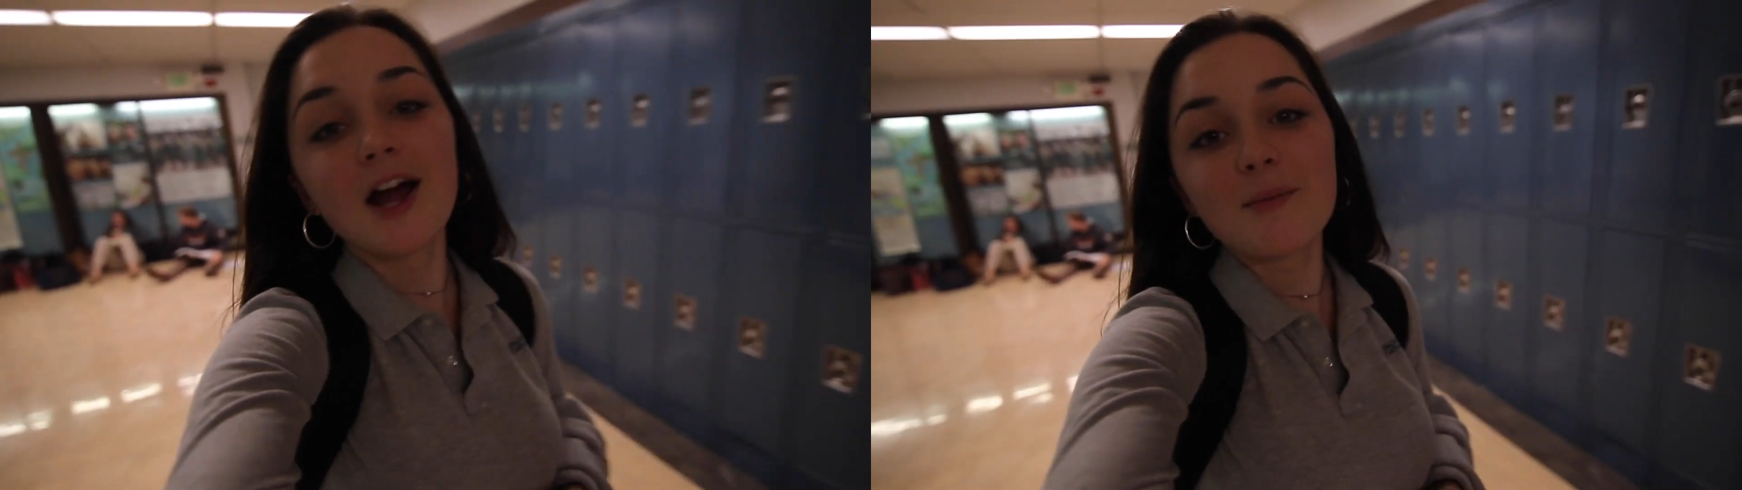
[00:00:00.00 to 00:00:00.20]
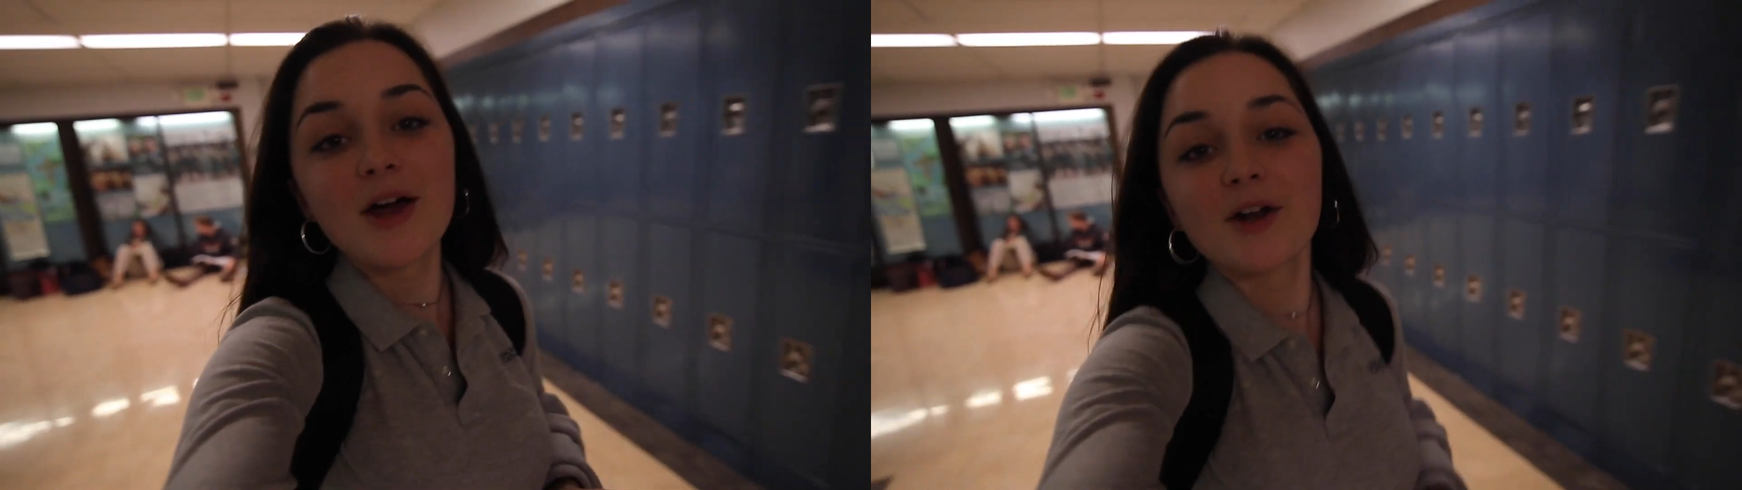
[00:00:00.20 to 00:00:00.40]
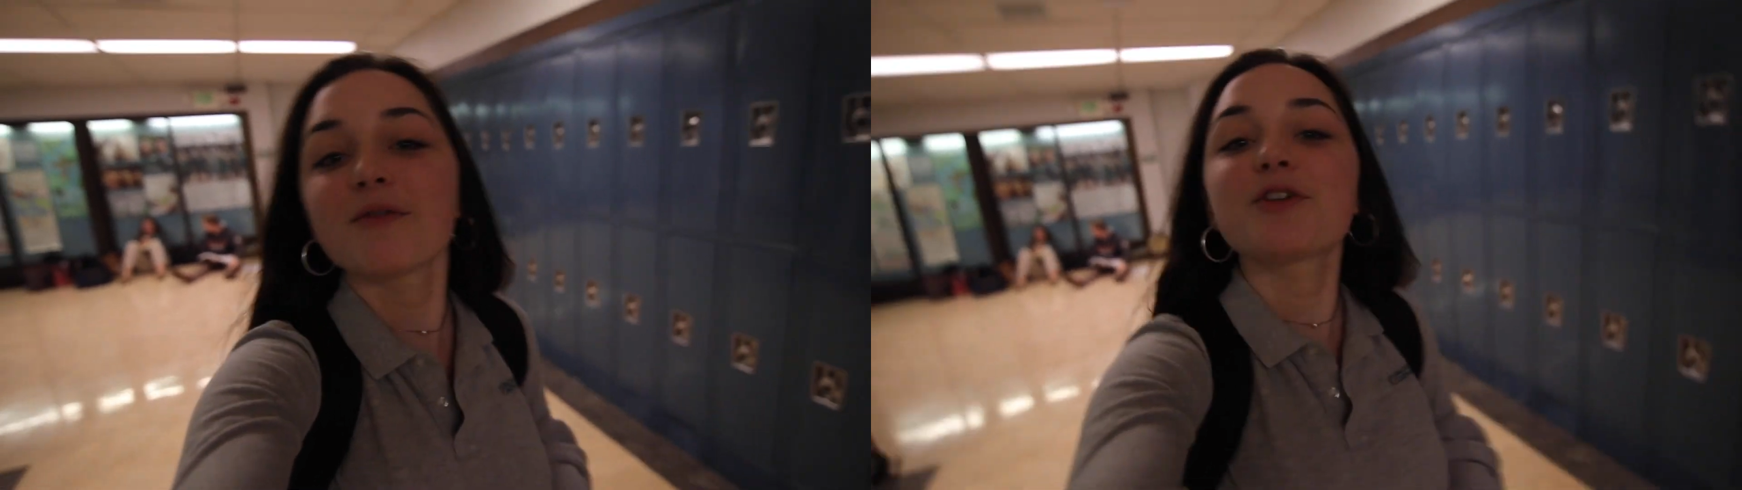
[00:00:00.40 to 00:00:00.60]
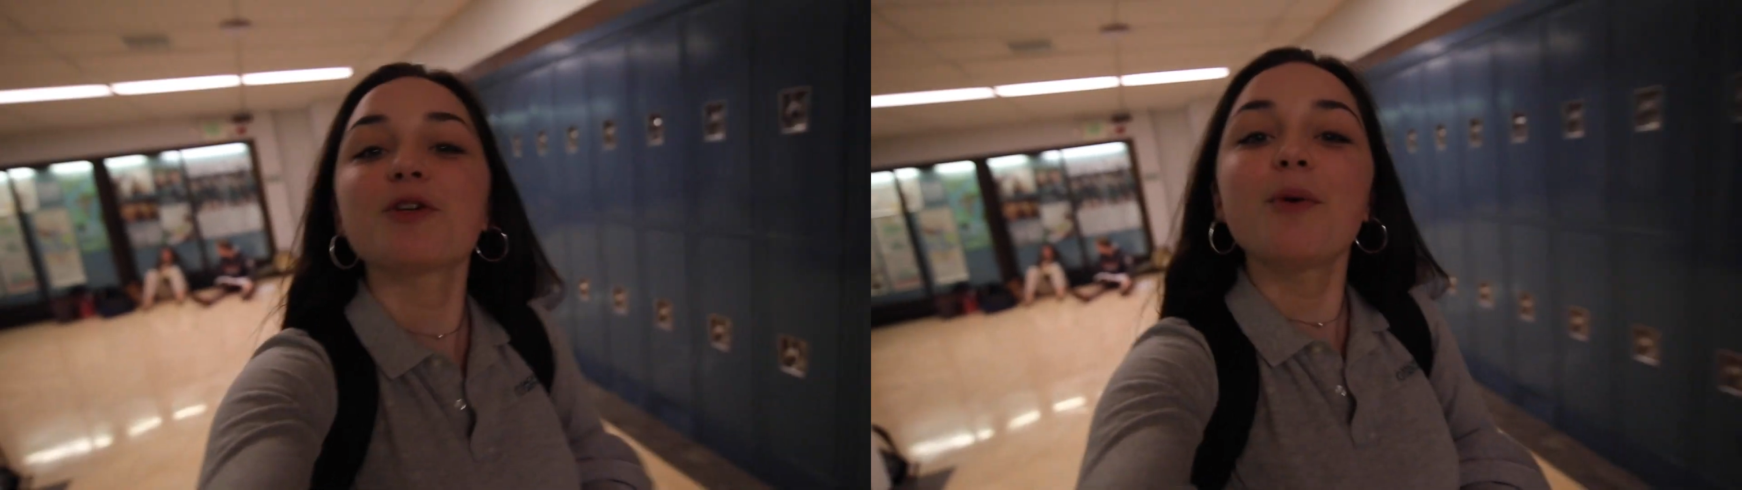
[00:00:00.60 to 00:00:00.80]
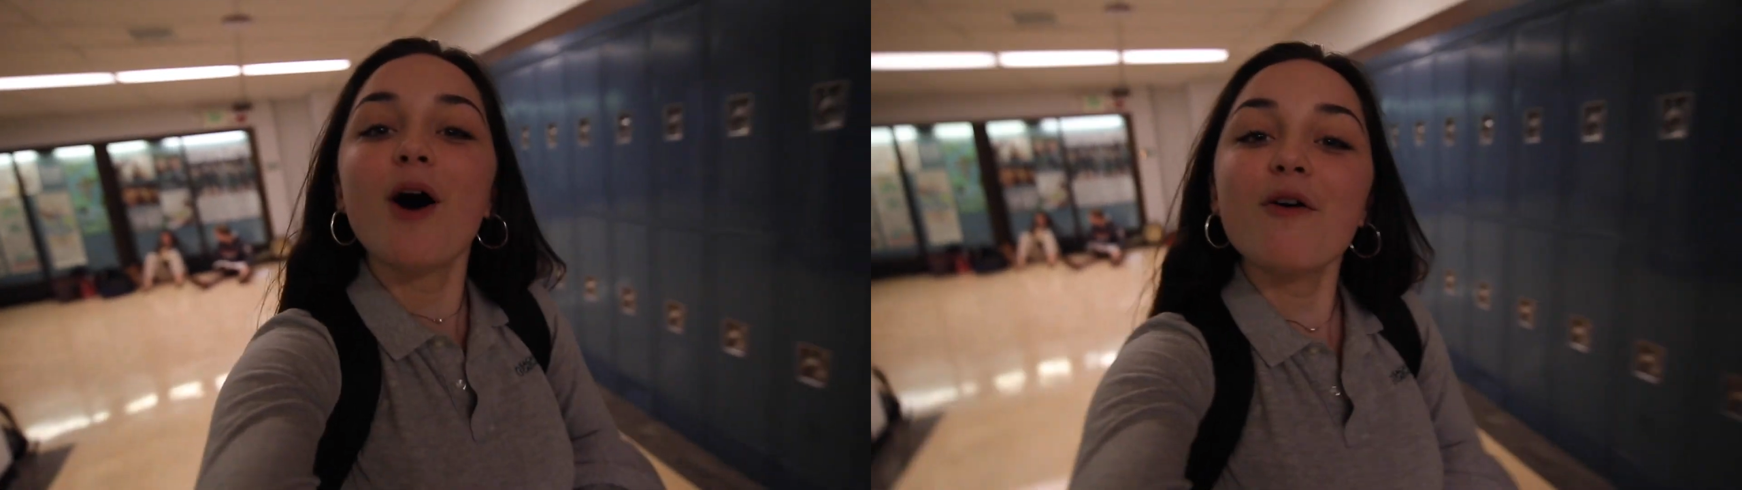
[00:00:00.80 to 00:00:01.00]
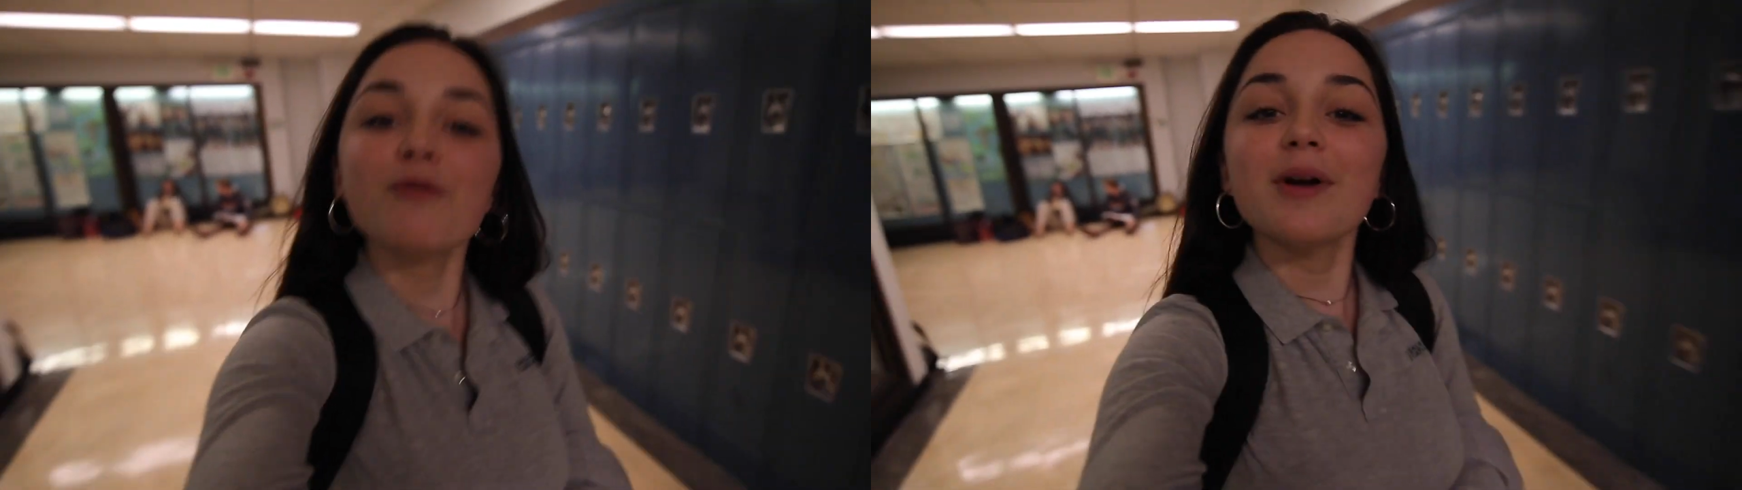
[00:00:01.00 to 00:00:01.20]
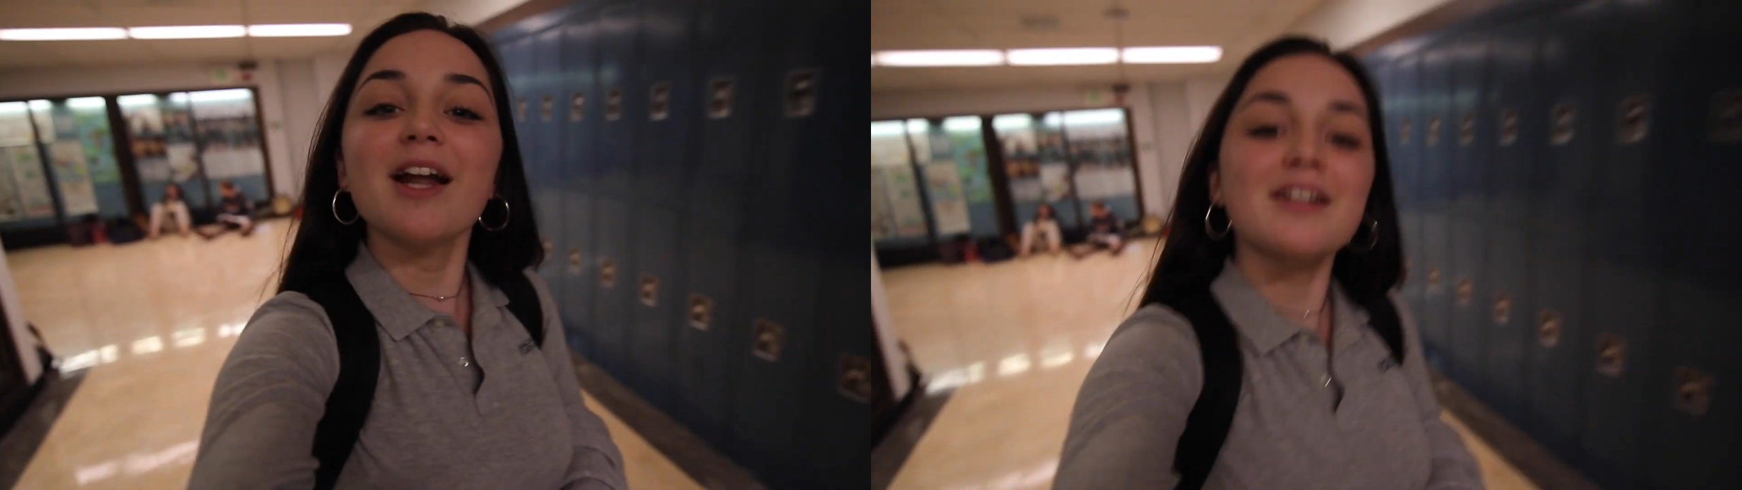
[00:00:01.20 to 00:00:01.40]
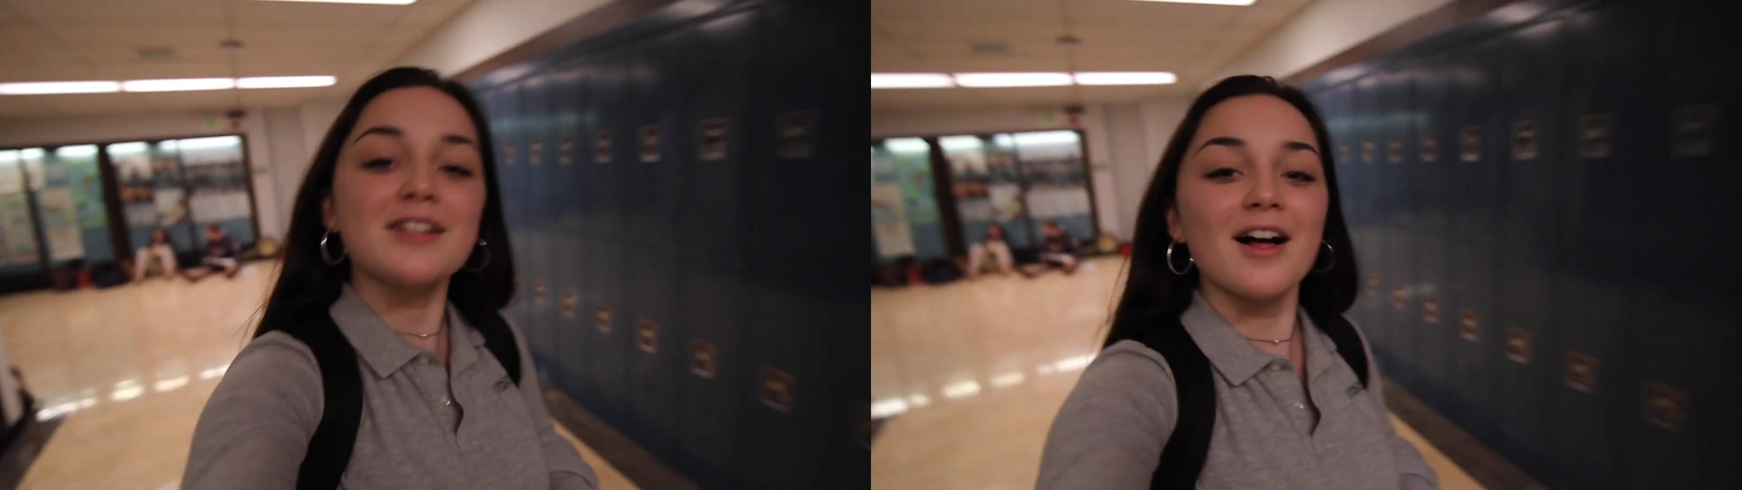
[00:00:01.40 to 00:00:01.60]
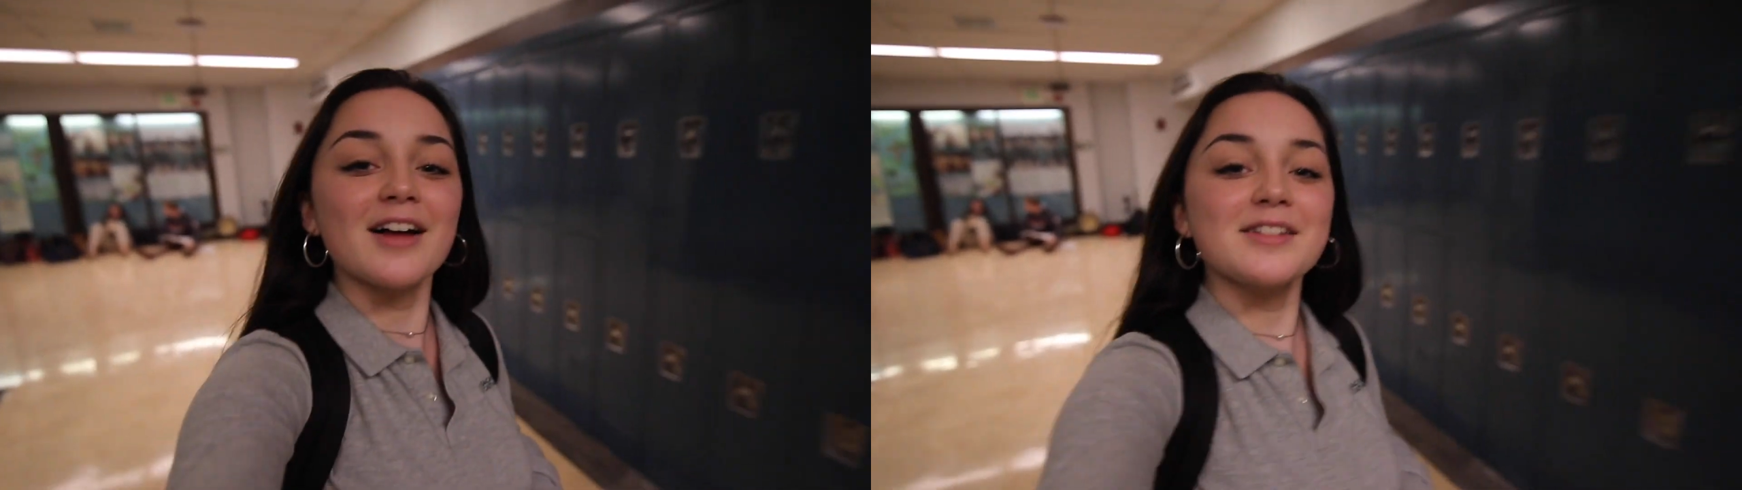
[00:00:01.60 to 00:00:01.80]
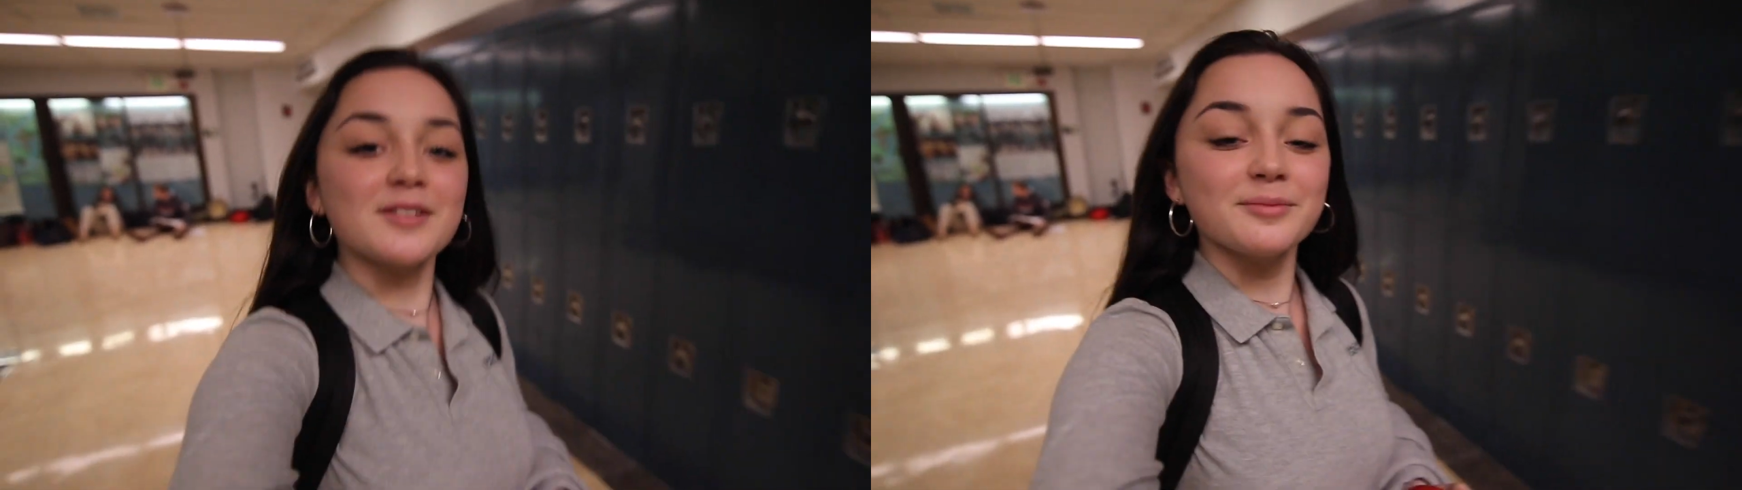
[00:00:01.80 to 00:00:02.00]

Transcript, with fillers: and now I'm heading over to the hall for my next class.